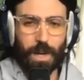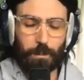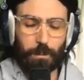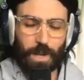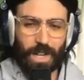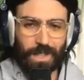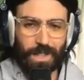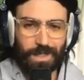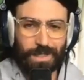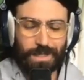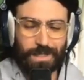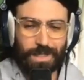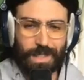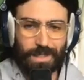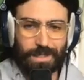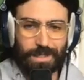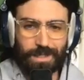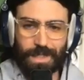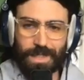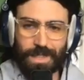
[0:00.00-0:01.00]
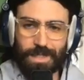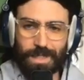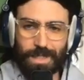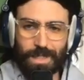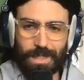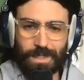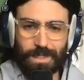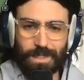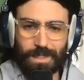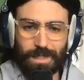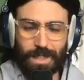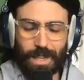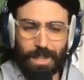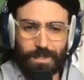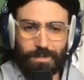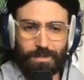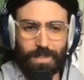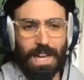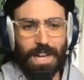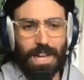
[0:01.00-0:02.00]
I'm not going to say it's LinkedIn because
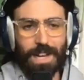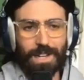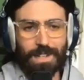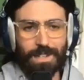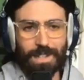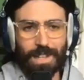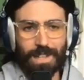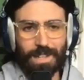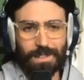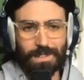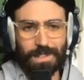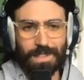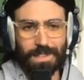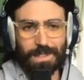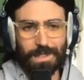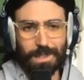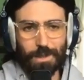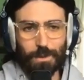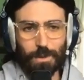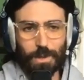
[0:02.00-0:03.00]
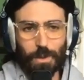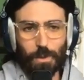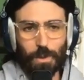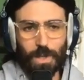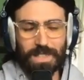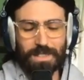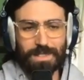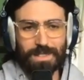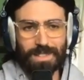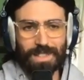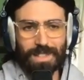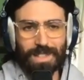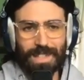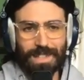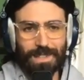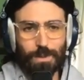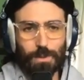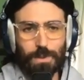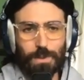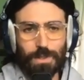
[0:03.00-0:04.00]
I've had a LinkedIn request to
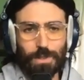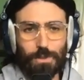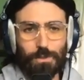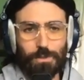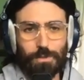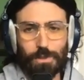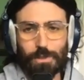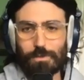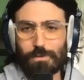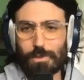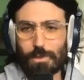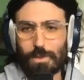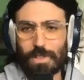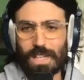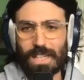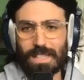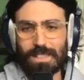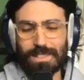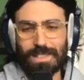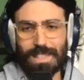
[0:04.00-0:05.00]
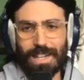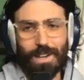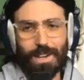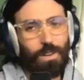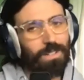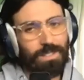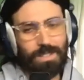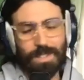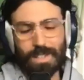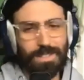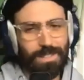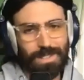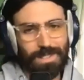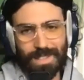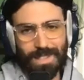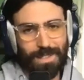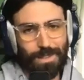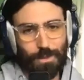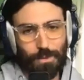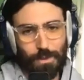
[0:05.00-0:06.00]
connect with you for a few days now. It doesn't
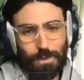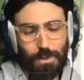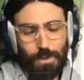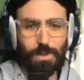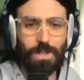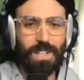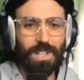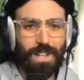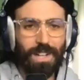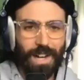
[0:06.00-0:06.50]
get through.